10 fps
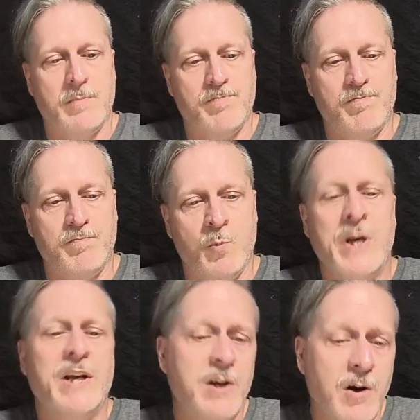We
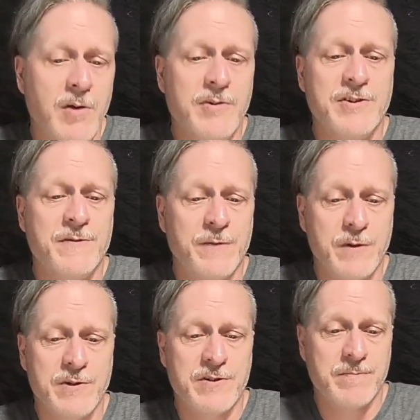can call this
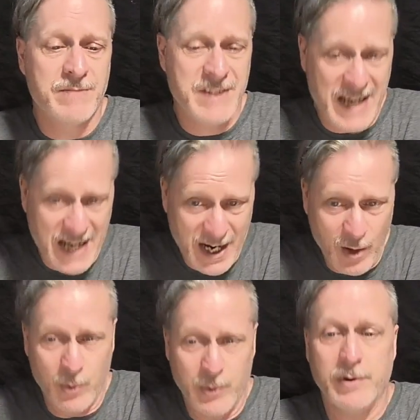first
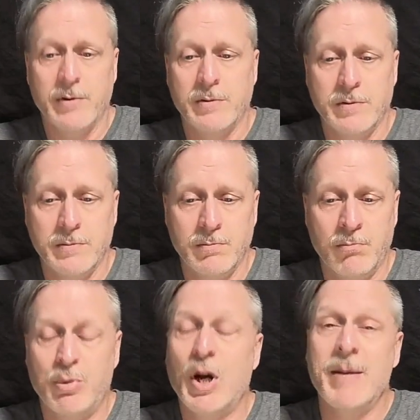town
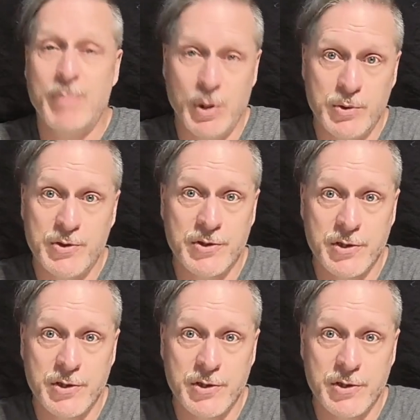Brybost,